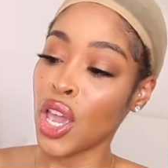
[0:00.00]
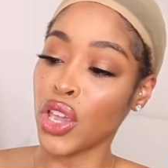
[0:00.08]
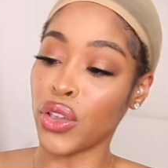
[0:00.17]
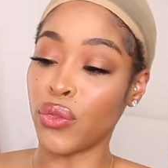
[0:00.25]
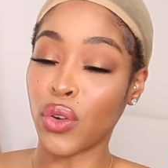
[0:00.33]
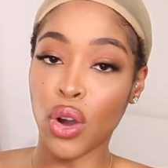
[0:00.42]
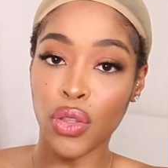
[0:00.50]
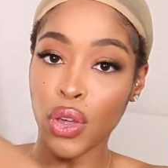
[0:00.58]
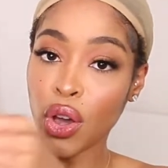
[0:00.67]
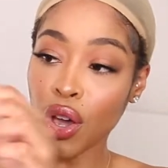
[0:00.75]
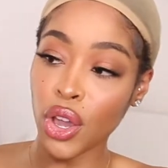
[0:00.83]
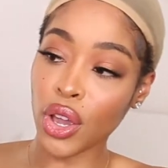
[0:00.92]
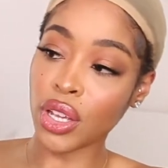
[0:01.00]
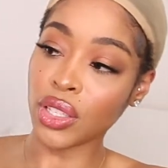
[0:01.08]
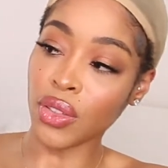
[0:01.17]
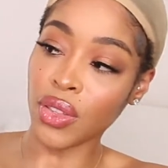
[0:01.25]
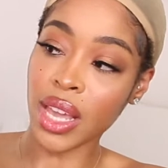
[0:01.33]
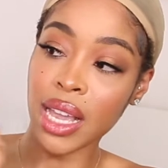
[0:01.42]
you've got the hooks
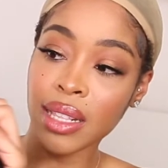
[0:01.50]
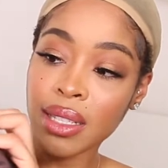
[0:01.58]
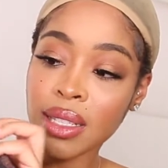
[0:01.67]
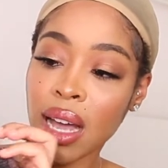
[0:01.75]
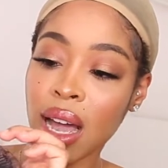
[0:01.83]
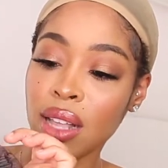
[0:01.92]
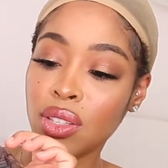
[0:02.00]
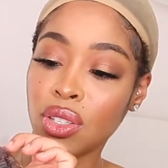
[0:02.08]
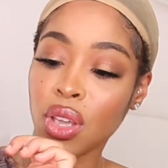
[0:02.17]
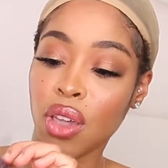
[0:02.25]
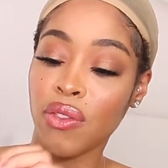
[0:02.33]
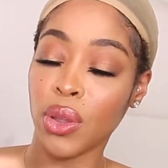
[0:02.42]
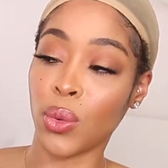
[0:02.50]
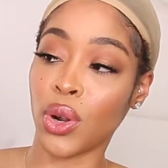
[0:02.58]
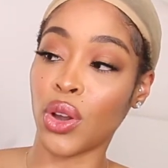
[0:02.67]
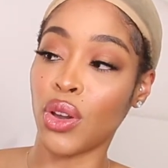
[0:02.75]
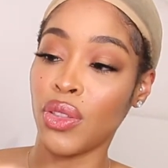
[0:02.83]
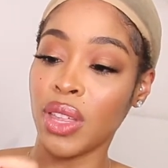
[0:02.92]
on the inside, so if you want to
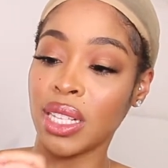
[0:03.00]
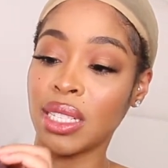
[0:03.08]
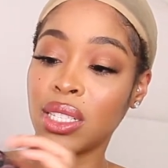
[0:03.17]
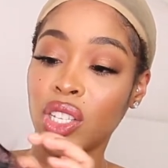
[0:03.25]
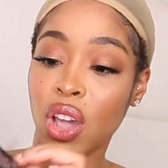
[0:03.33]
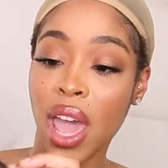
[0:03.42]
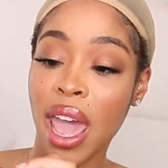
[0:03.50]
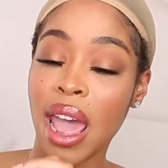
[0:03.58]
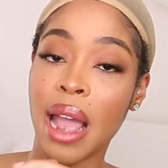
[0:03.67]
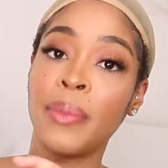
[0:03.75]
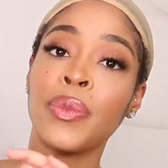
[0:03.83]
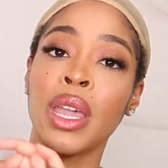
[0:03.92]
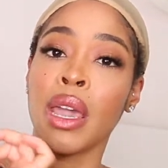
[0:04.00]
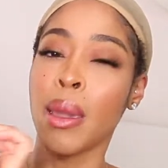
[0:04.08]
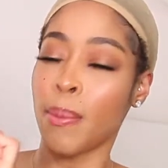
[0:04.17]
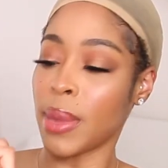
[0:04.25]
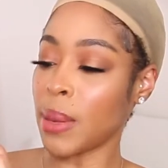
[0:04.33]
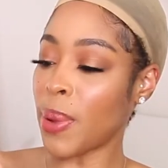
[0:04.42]
hook these into your hair.
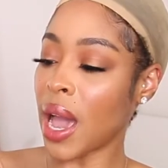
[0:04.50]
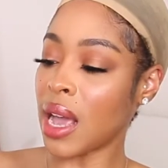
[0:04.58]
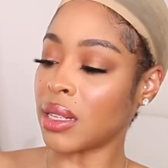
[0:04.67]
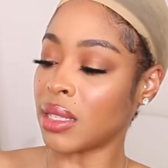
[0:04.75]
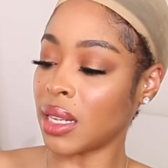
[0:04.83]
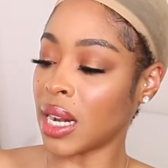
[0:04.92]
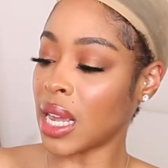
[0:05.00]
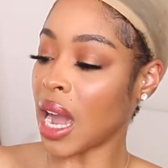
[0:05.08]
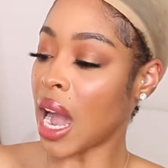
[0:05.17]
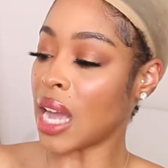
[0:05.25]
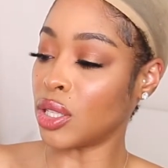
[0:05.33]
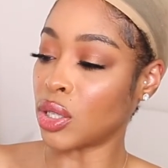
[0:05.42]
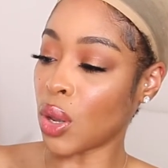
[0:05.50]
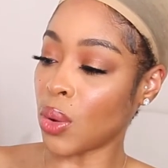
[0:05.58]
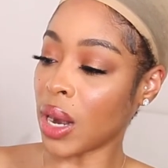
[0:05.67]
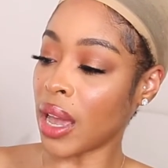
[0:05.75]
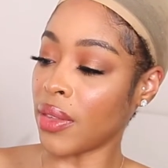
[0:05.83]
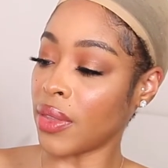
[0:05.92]
Me personally, I don't
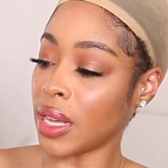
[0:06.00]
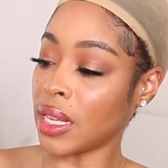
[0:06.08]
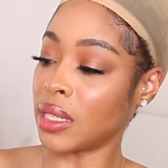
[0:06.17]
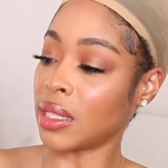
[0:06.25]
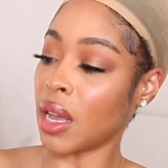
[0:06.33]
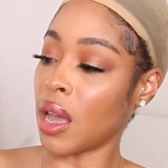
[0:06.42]
like these